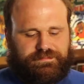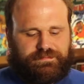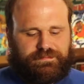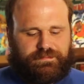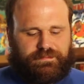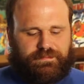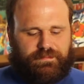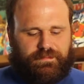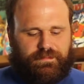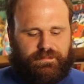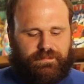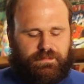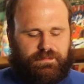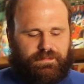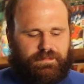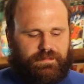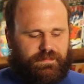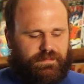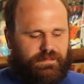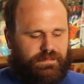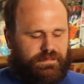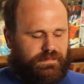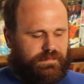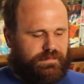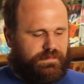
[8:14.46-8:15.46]

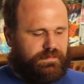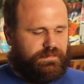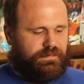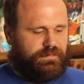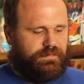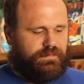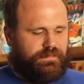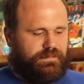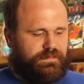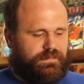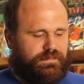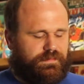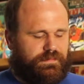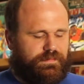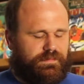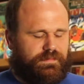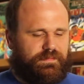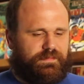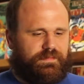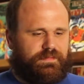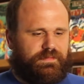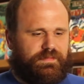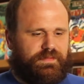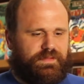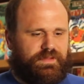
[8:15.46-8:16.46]

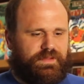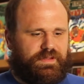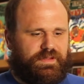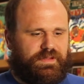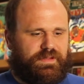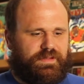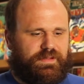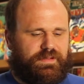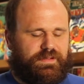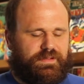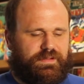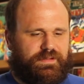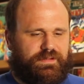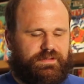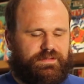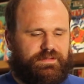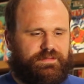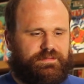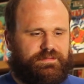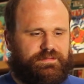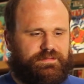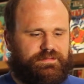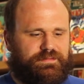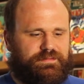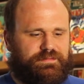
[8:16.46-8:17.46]

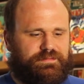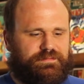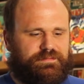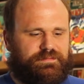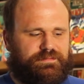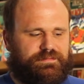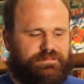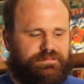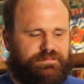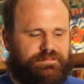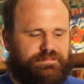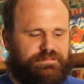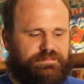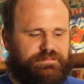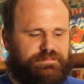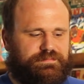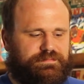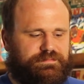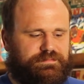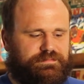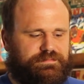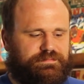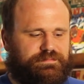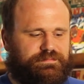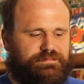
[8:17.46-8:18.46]

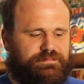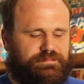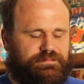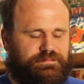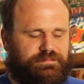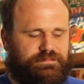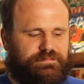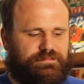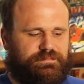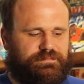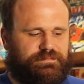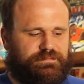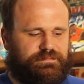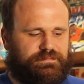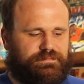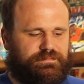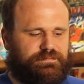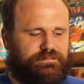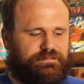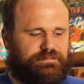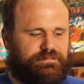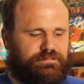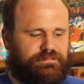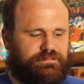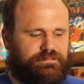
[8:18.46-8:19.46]

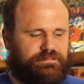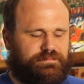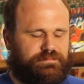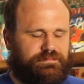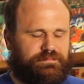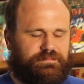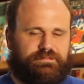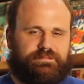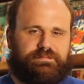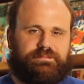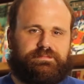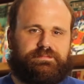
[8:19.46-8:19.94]
This person isn't speaking.